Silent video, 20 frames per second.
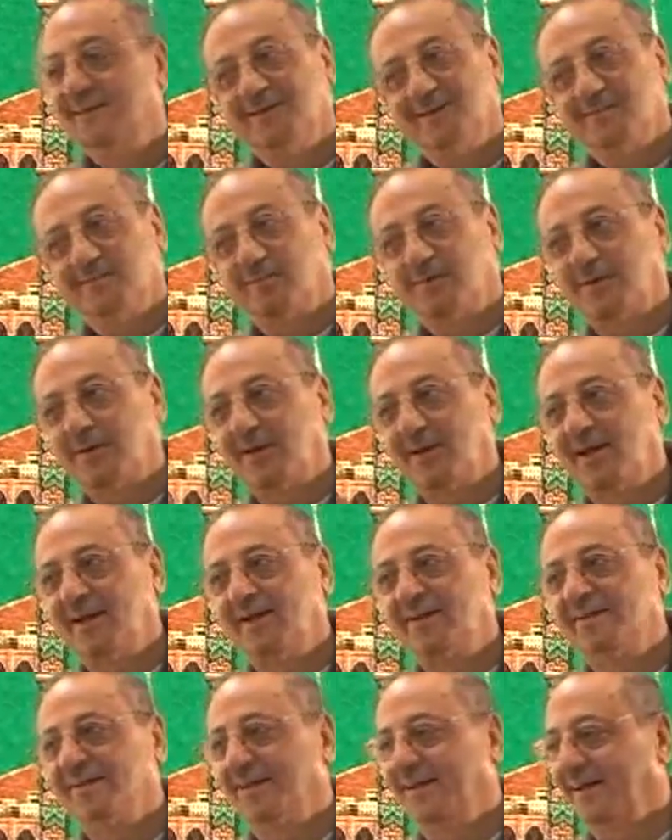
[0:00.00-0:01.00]
Put a
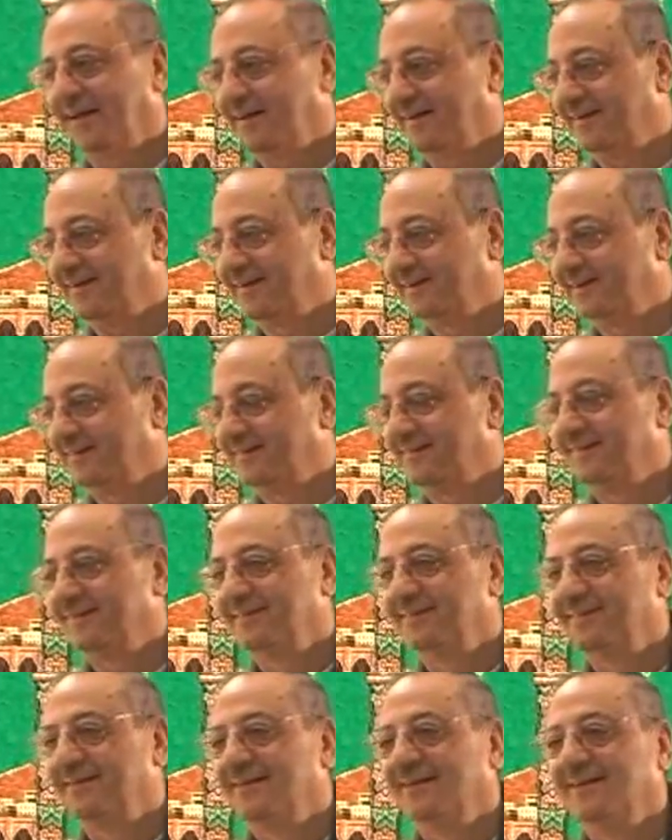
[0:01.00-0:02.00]
line there.
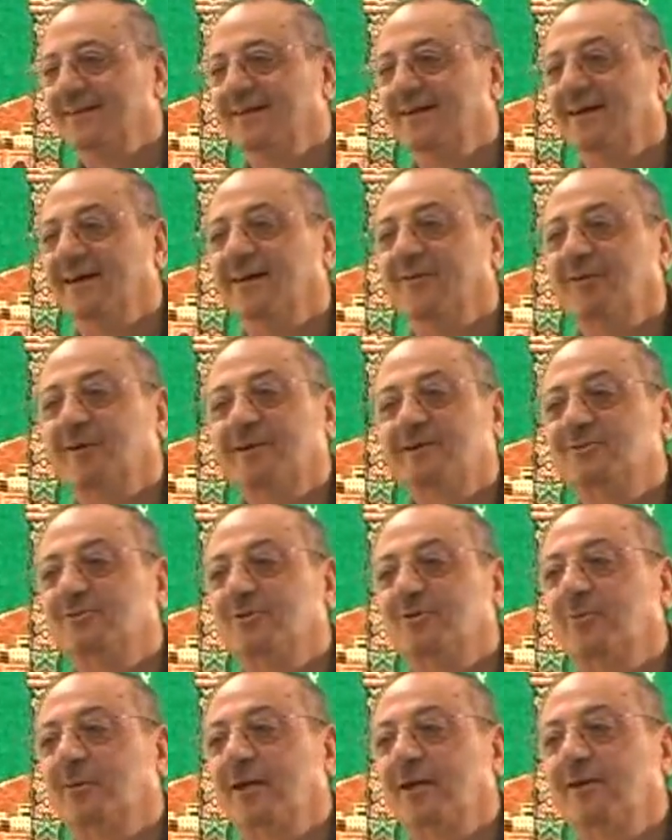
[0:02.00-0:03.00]
What is
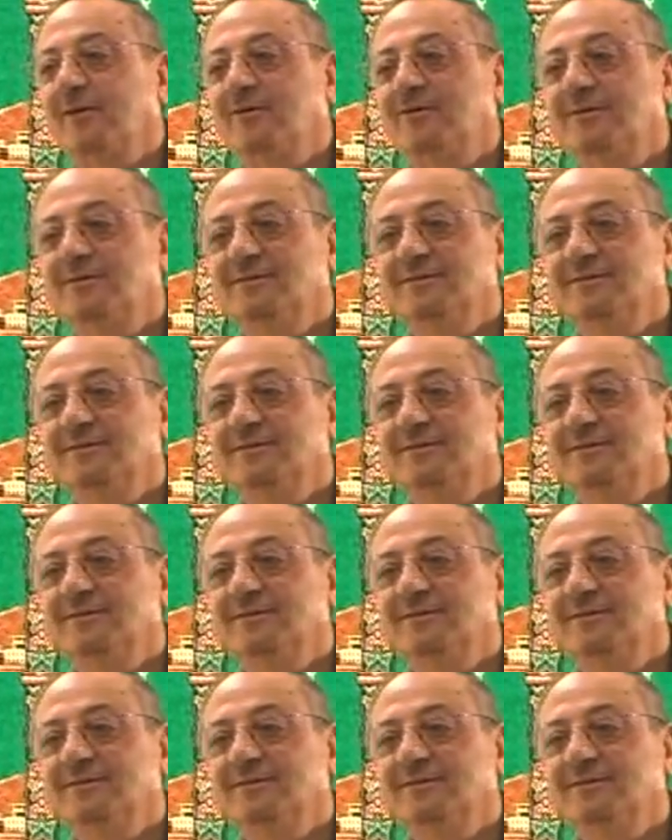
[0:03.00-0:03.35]
Zubairu?